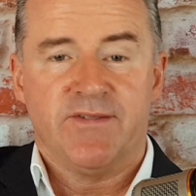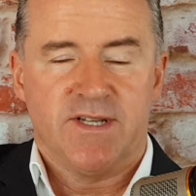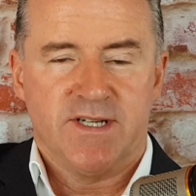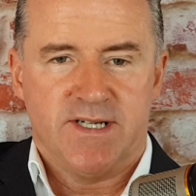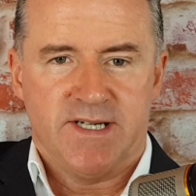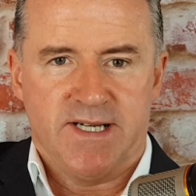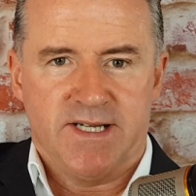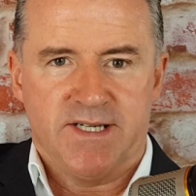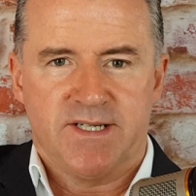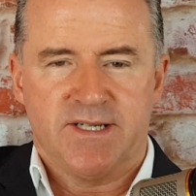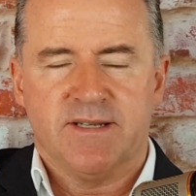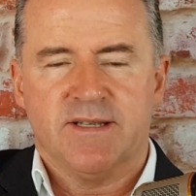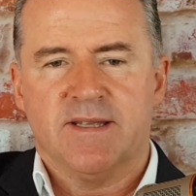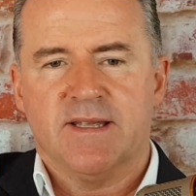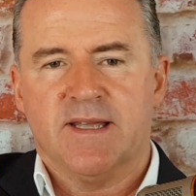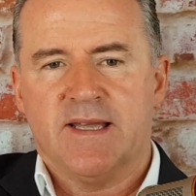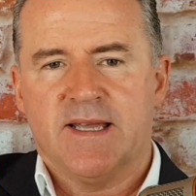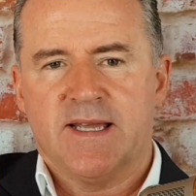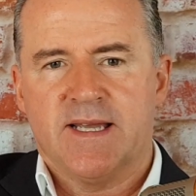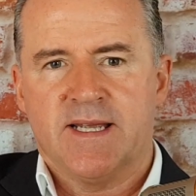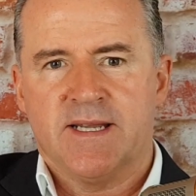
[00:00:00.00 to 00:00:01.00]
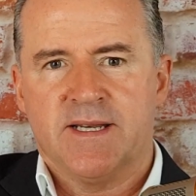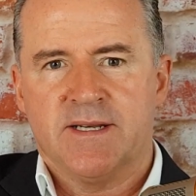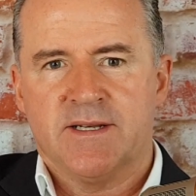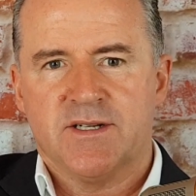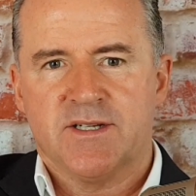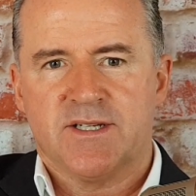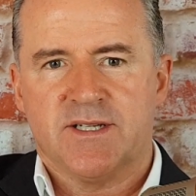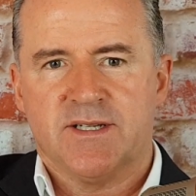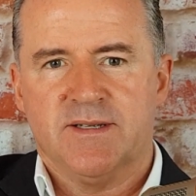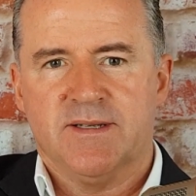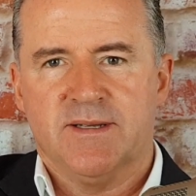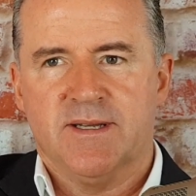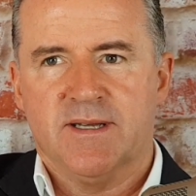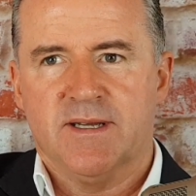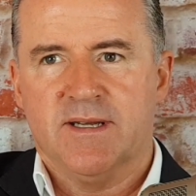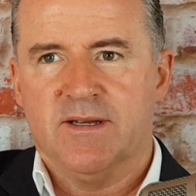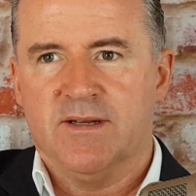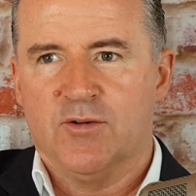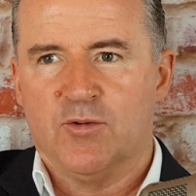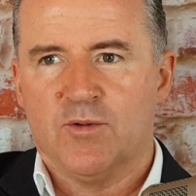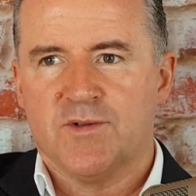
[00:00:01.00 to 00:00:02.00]
guide and
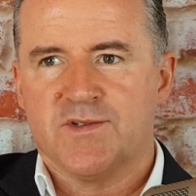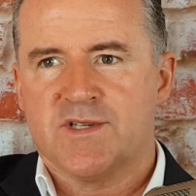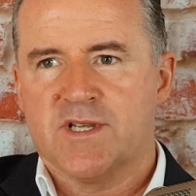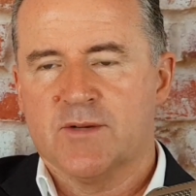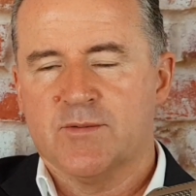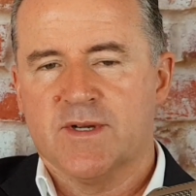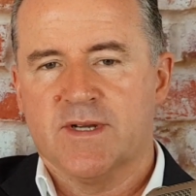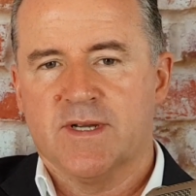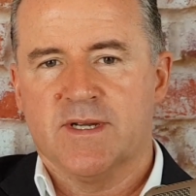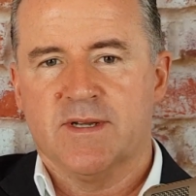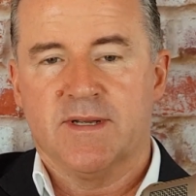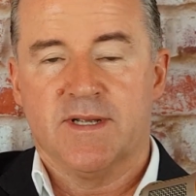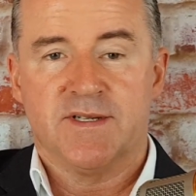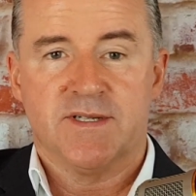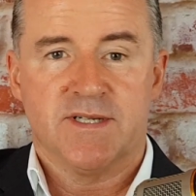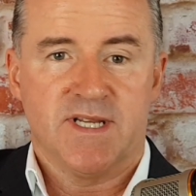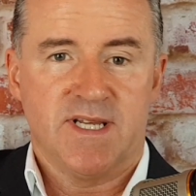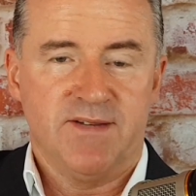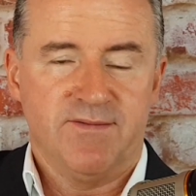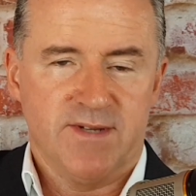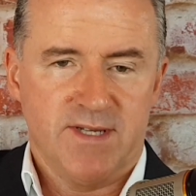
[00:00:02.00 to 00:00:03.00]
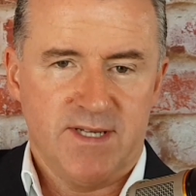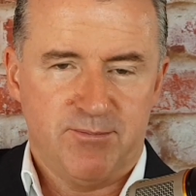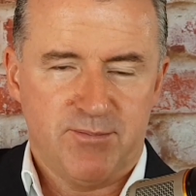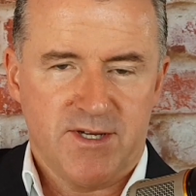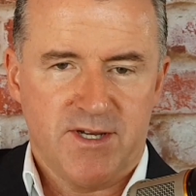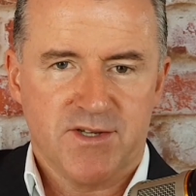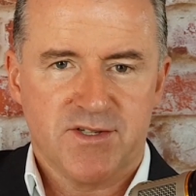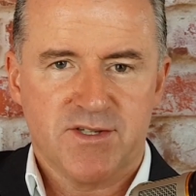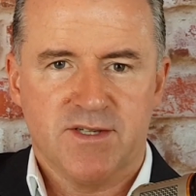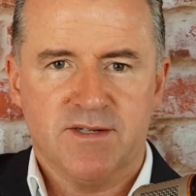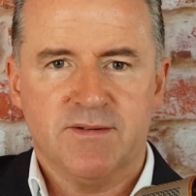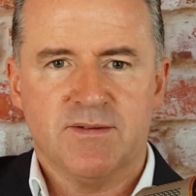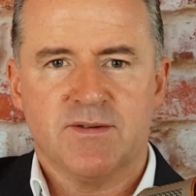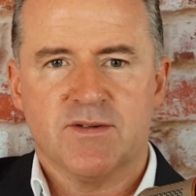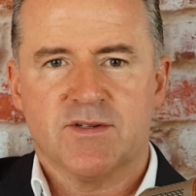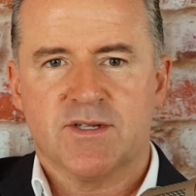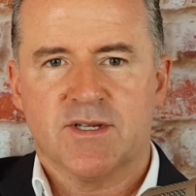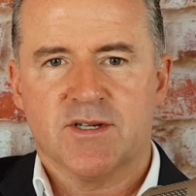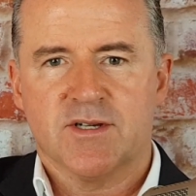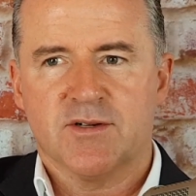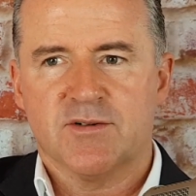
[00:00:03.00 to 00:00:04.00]
also a TV person,
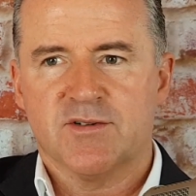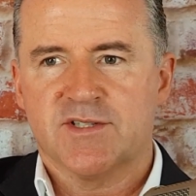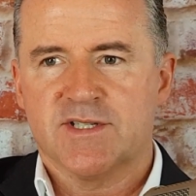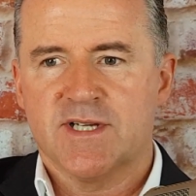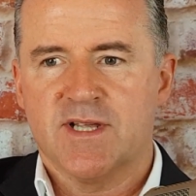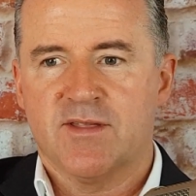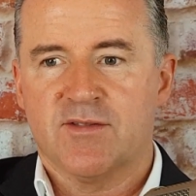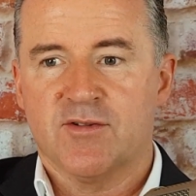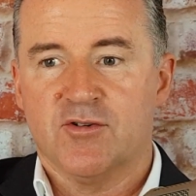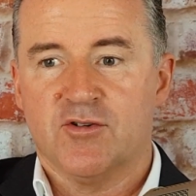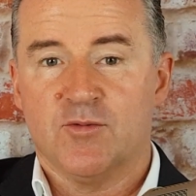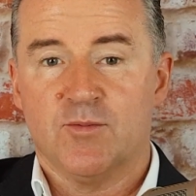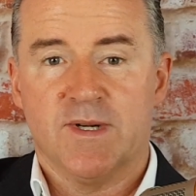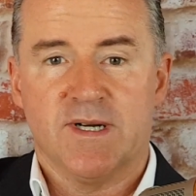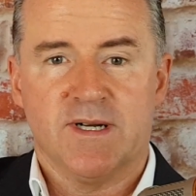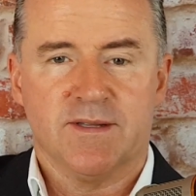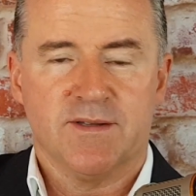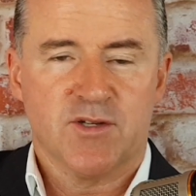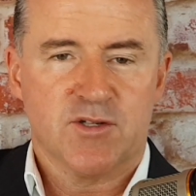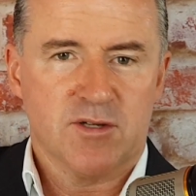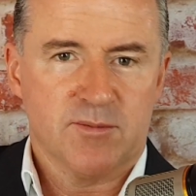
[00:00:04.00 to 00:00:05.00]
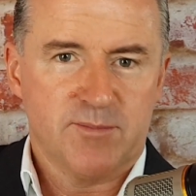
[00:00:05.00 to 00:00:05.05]
so she thought, well, this would